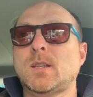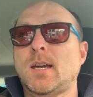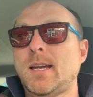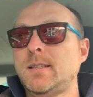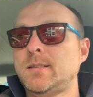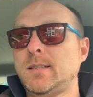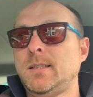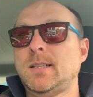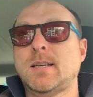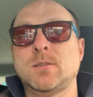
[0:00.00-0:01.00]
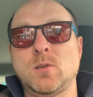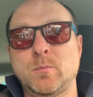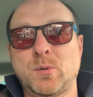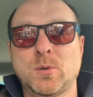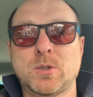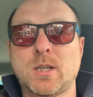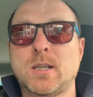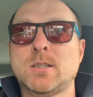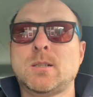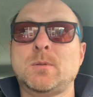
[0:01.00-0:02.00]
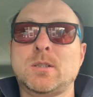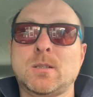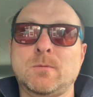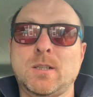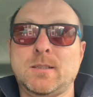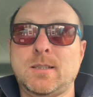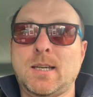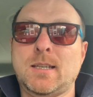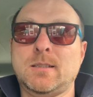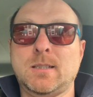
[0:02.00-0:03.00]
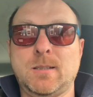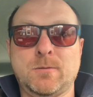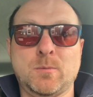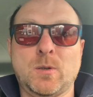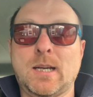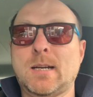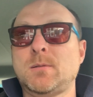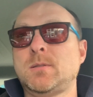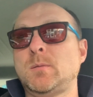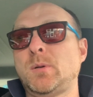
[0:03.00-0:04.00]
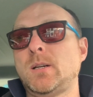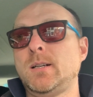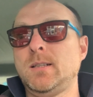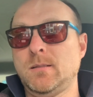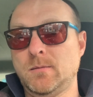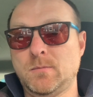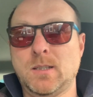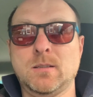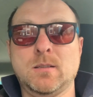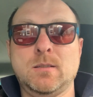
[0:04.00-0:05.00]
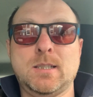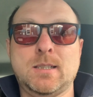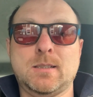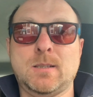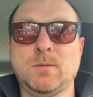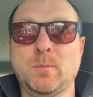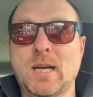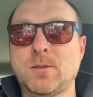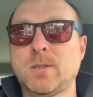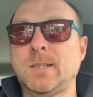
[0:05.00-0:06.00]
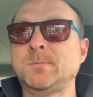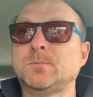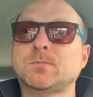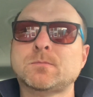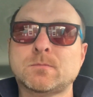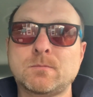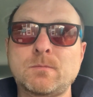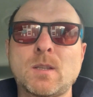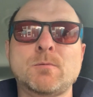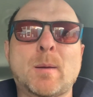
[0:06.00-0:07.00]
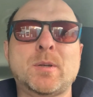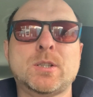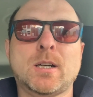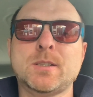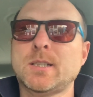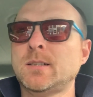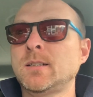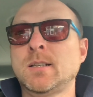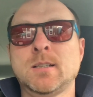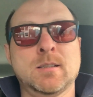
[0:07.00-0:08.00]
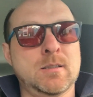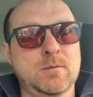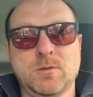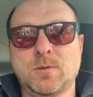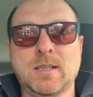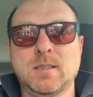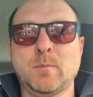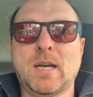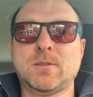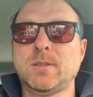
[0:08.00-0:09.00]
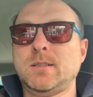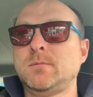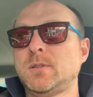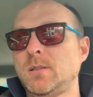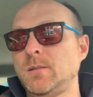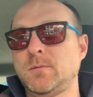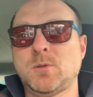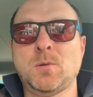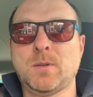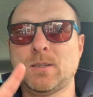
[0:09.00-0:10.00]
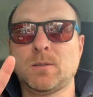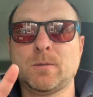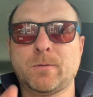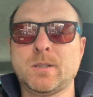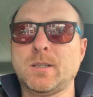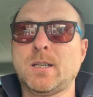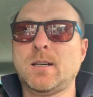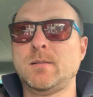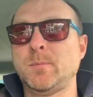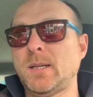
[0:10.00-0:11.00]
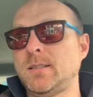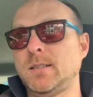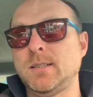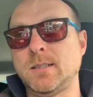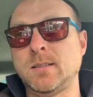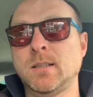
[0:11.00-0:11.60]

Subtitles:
AC has an onboard charger which converts the AC from your house supply into DC for the battery. Rapid charging, straight to the battery. So the two things on the front of the car are basically,